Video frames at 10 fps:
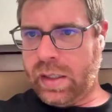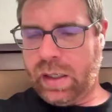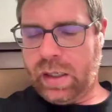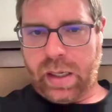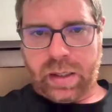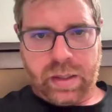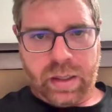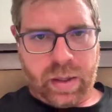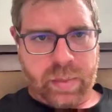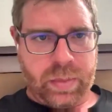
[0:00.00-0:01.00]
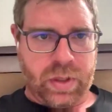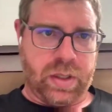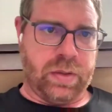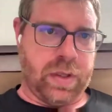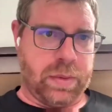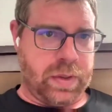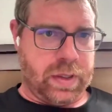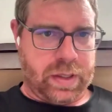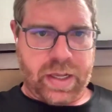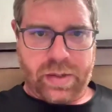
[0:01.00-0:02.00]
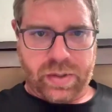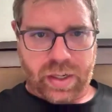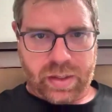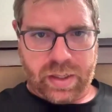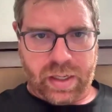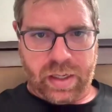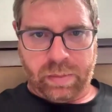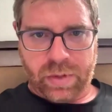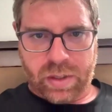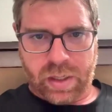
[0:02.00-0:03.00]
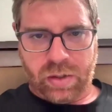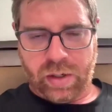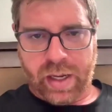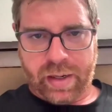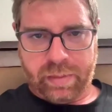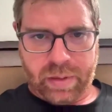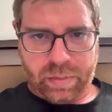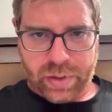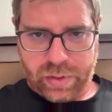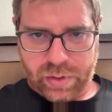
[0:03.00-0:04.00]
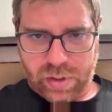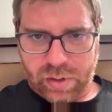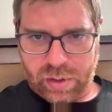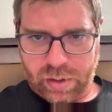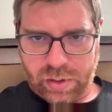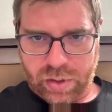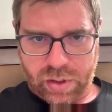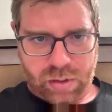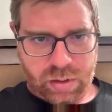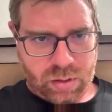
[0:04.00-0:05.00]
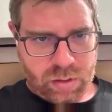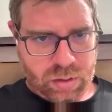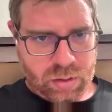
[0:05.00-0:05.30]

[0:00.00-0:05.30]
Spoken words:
yeah, I see. Yeah, team. I'm looking in Ripen right now. Yeah, there's like a Teams, and you can add members, and there's